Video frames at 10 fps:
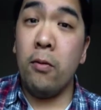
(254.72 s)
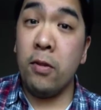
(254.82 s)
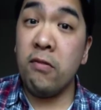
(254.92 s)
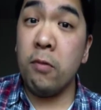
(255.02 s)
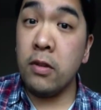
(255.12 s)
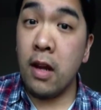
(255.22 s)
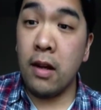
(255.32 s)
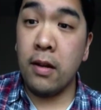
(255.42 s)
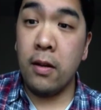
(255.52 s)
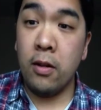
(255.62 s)
we'll
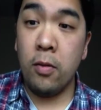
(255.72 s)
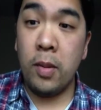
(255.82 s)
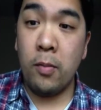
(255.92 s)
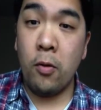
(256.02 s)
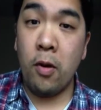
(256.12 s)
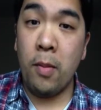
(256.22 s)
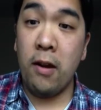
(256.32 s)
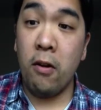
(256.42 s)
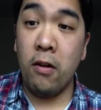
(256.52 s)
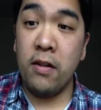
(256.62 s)
talk a little bit more
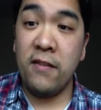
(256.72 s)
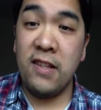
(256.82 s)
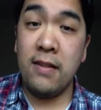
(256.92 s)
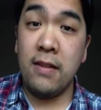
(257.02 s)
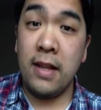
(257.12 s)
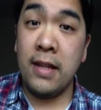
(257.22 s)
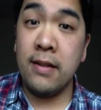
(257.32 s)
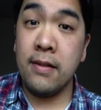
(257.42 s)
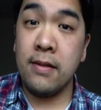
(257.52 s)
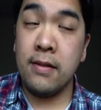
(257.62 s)
about all of these
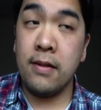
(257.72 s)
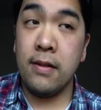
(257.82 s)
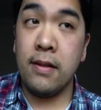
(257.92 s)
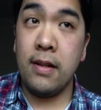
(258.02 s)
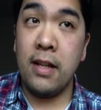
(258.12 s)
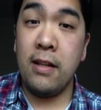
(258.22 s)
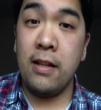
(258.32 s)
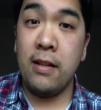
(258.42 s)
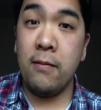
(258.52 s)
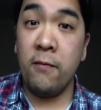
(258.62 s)
things
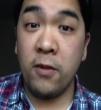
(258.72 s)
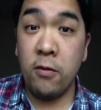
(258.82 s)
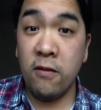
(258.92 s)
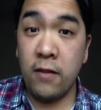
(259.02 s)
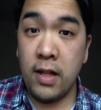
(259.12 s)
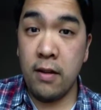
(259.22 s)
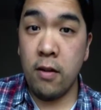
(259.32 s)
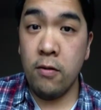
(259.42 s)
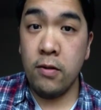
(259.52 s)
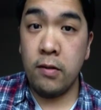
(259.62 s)
in future
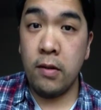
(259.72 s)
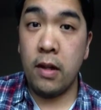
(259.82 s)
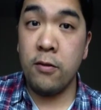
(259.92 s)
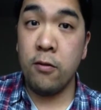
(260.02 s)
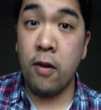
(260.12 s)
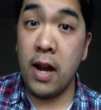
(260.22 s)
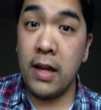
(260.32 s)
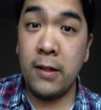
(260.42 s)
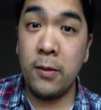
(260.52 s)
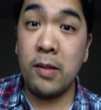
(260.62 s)
videos. I'll
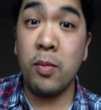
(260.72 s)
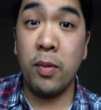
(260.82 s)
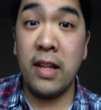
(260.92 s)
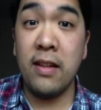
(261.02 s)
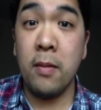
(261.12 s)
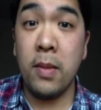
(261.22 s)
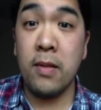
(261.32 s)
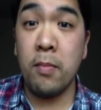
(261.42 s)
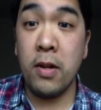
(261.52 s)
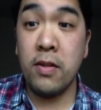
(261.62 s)
try to explain them
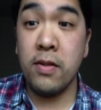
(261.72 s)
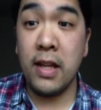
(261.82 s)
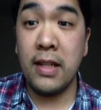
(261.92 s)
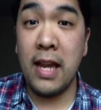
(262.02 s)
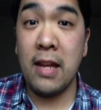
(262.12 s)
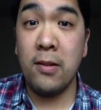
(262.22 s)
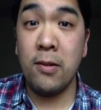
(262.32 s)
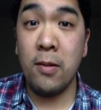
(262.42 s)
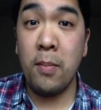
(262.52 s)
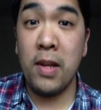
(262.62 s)
as much as I can
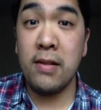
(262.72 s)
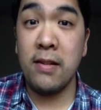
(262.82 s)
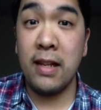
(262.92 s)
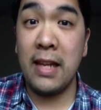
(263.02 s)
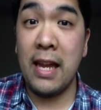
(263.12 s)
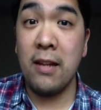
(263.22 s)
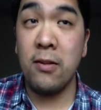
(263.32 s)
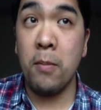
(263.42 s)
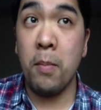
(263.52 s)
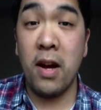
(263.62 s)
to the best that I can
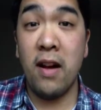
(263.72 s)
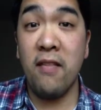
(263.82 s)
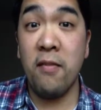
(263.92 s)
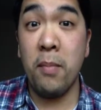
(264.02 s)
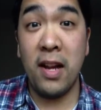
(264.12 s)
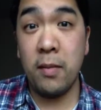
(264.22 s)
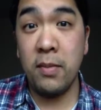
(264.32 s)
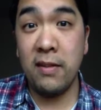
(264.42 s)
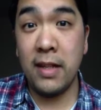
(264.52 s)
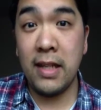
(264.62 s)
of my
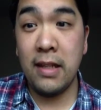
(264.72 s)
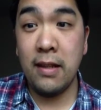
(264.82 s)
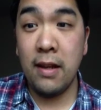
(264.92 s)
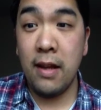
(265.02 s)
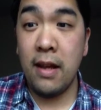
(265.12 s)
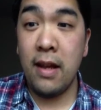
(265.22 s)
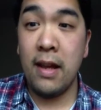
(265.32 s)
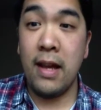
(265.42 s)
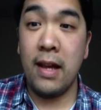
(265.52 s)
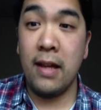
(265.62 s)
ability,
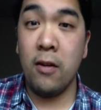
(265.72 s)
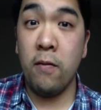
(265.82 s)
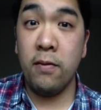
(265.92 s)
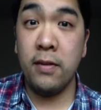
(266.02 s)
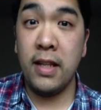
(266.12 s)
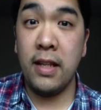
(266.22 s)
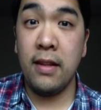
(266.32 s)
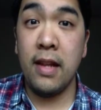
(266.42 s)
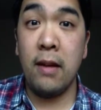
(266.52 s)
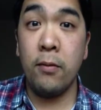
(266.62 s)
and
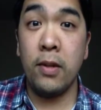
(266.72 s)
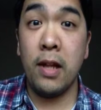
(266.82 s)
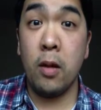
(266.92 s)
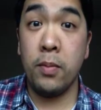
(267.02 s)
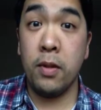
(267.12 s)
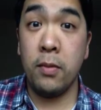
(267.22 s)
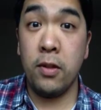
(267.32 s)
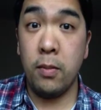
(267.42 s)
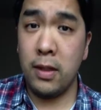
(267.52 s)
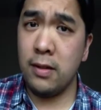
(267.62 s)
hopefully that will help some of
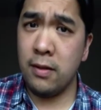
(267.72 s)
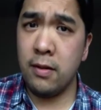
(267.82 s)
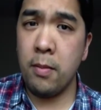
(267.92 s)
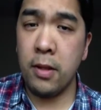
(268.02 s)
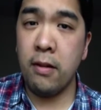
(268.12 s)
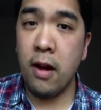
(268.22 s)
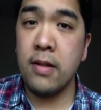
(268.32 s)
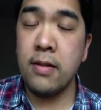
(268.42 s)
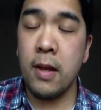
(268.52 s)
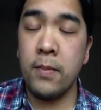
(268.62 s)
you, because some of the
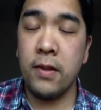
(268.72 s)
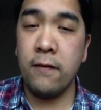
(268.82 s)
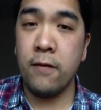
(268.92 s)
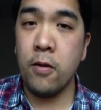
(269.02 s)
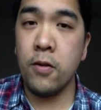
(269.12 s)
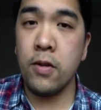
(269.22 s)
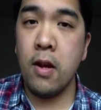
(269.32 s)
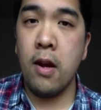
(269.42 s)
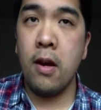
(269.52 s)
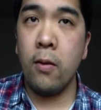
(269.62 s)
concepts at first
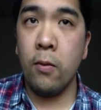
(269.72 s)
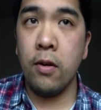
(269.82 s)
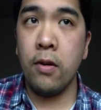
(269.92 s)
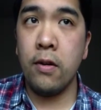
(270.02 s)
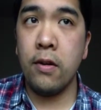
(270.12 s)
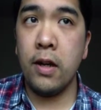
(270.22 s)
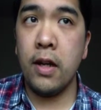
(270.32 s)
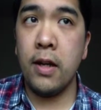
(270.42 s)
were